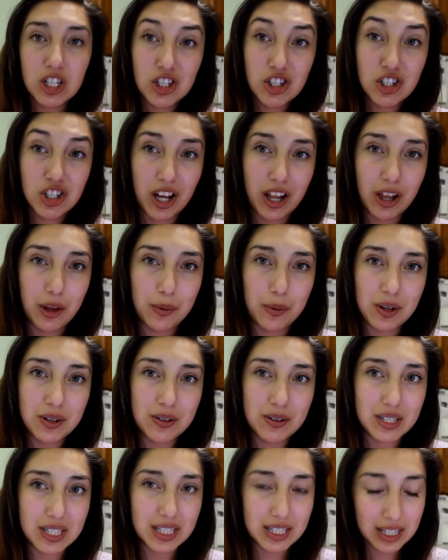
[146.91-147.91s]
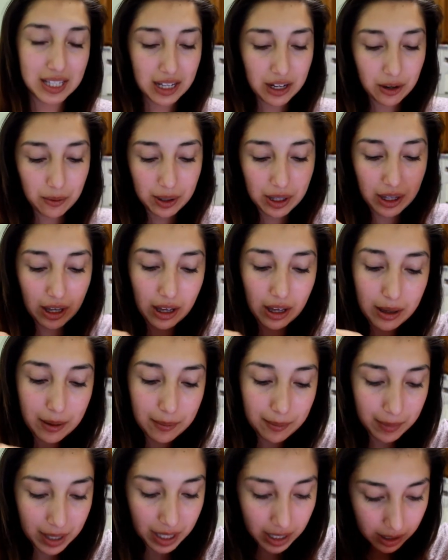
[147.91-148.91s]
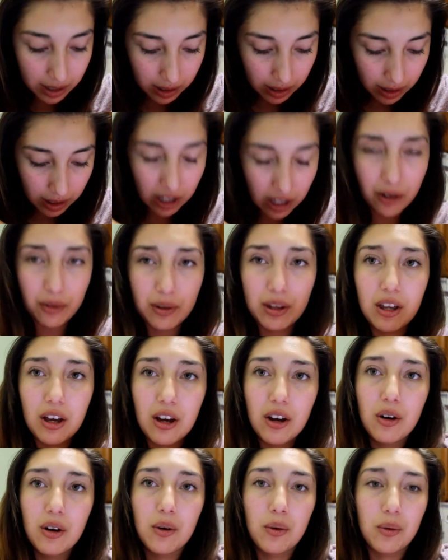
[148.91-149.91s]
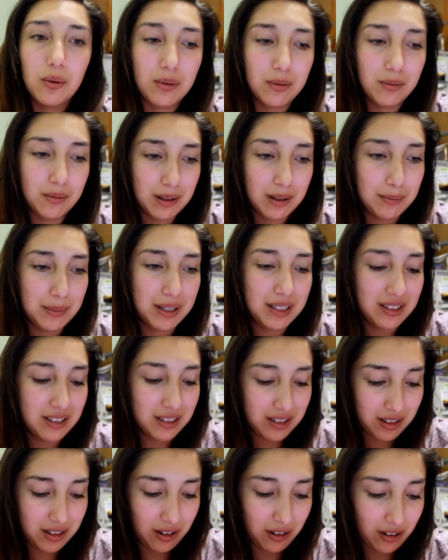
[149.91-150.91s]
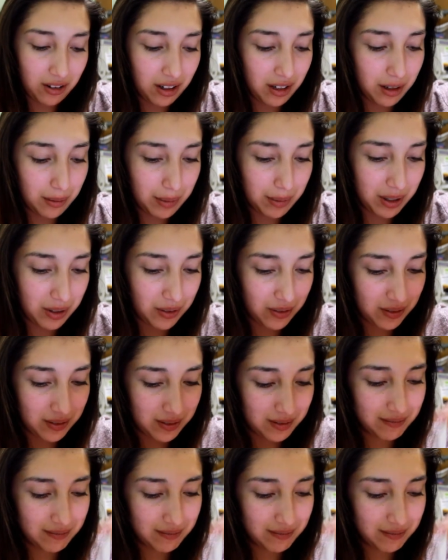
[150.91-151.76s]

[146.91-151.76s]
shut it is. Here we come. Here we go. What am I talking about?